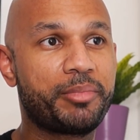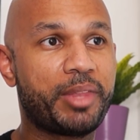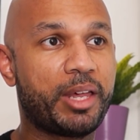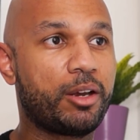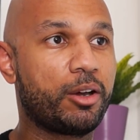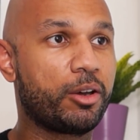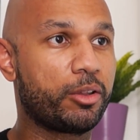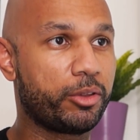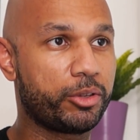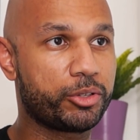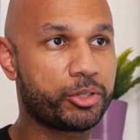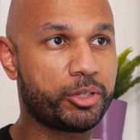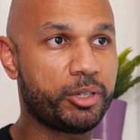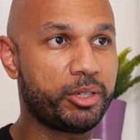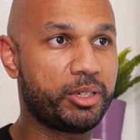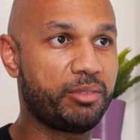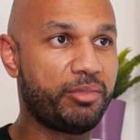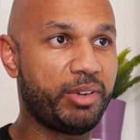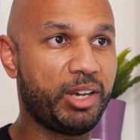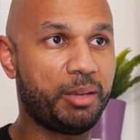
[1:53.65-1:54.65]
that others
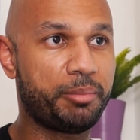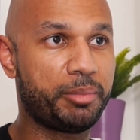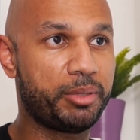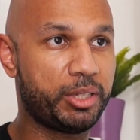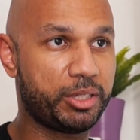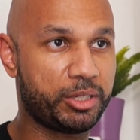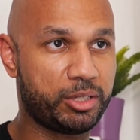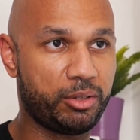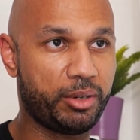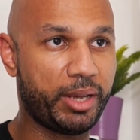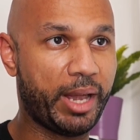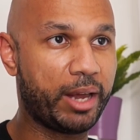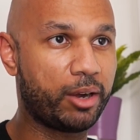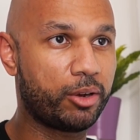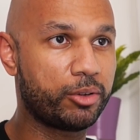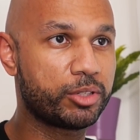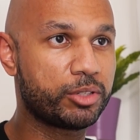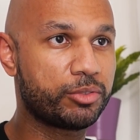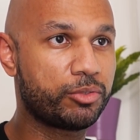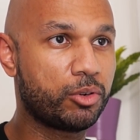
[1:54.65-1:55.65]
could develop additional
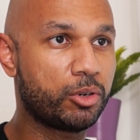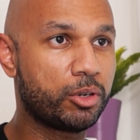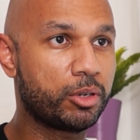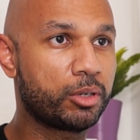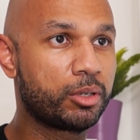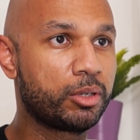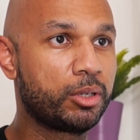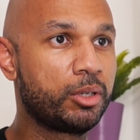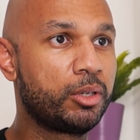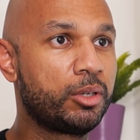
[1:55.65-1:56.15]
add-ons for,